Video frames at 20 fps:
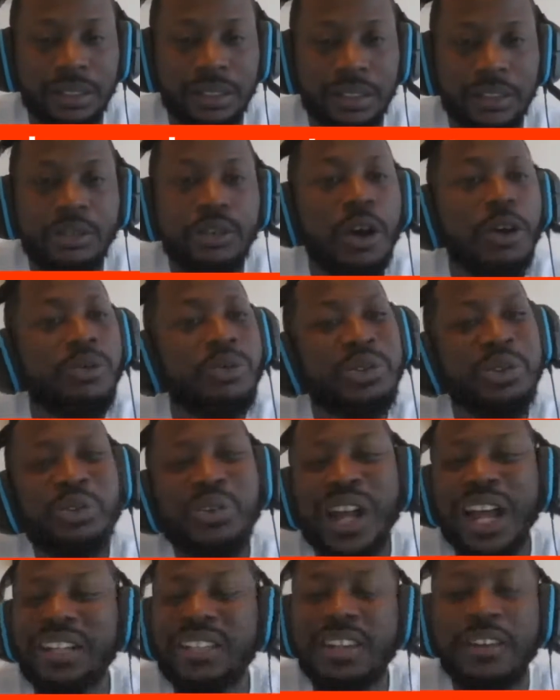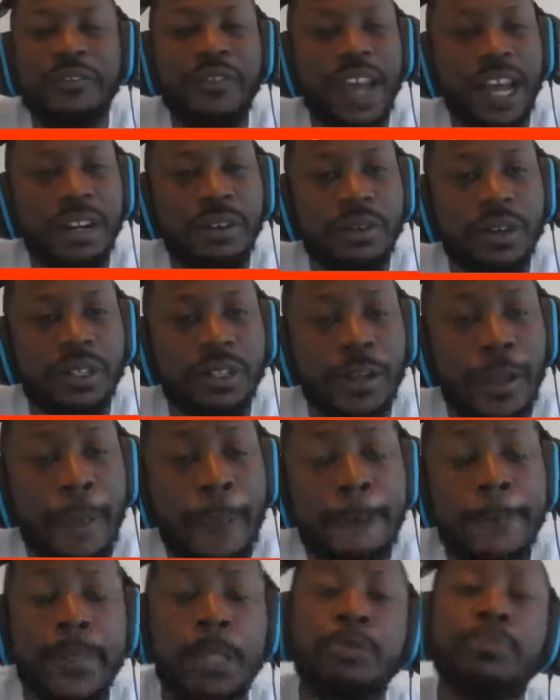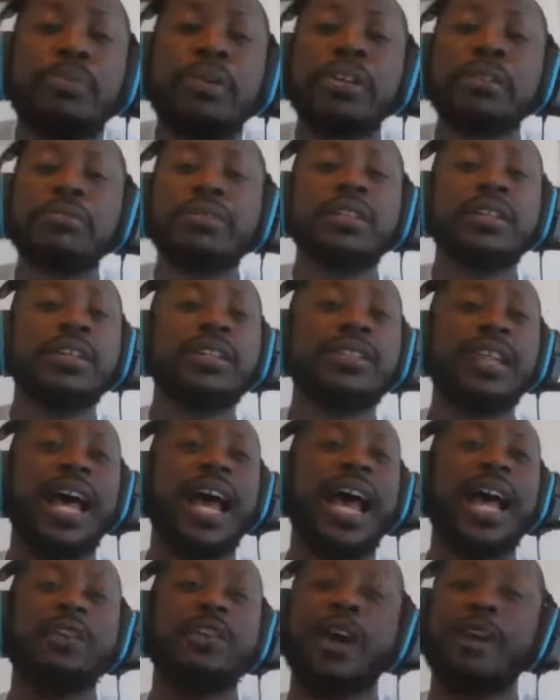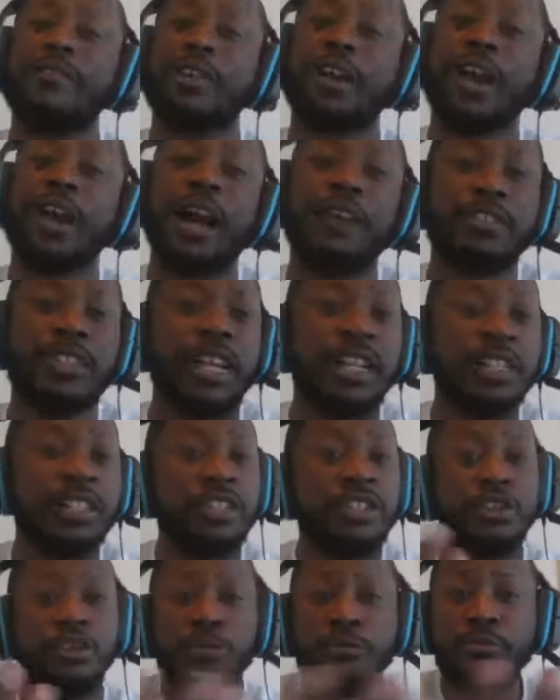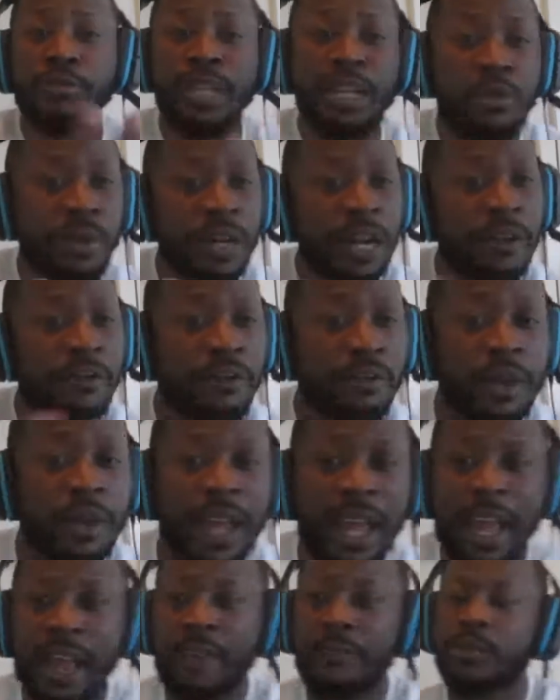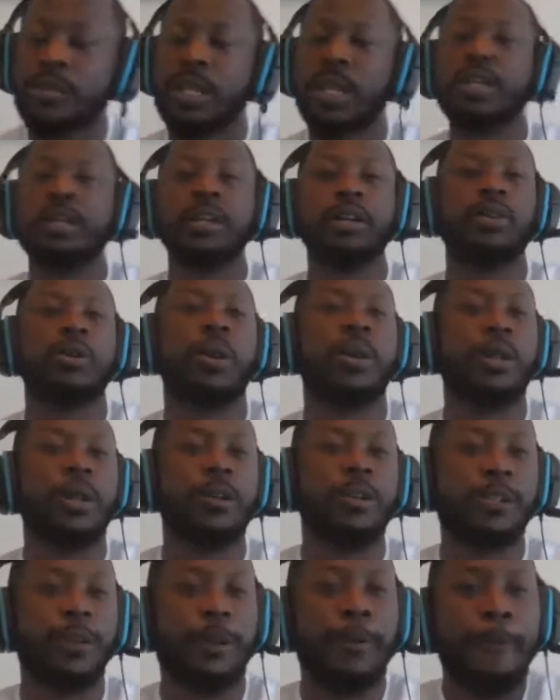You don't do that to veterans. You pull them to the side, you have a conversation, Zoom meeting, whatever you want to have. You say, look, Carlos,